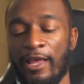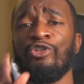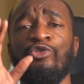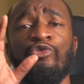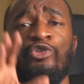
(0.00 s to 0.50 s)

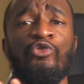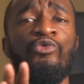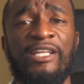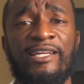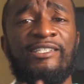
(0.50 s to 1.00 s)
You do
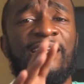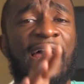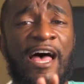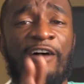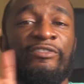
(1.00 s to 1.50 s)
need to
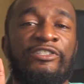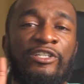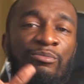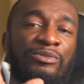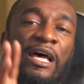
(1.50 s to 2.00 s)
have
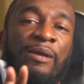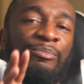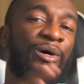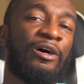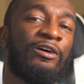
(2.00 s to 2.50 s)
some
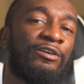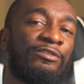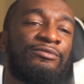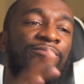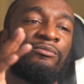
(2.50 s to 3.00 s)
type
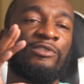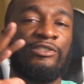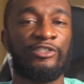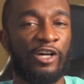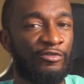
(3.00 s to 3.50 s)
of
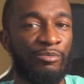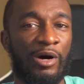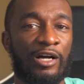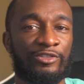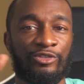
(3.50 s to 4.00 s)

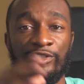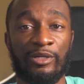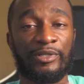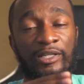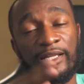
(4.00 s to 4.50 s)
softbox or
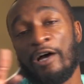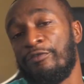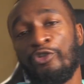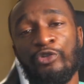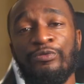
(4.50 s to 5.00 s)
something. Now, if
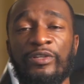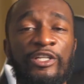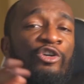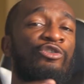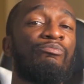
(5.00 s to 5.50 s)
you shoot
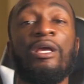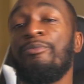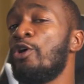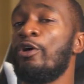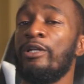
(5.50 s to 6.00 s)
video, maybe
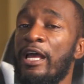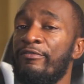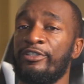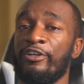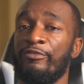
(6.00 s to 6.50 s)
you already have
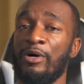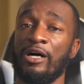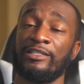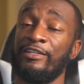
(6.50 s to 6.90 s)
a softbox.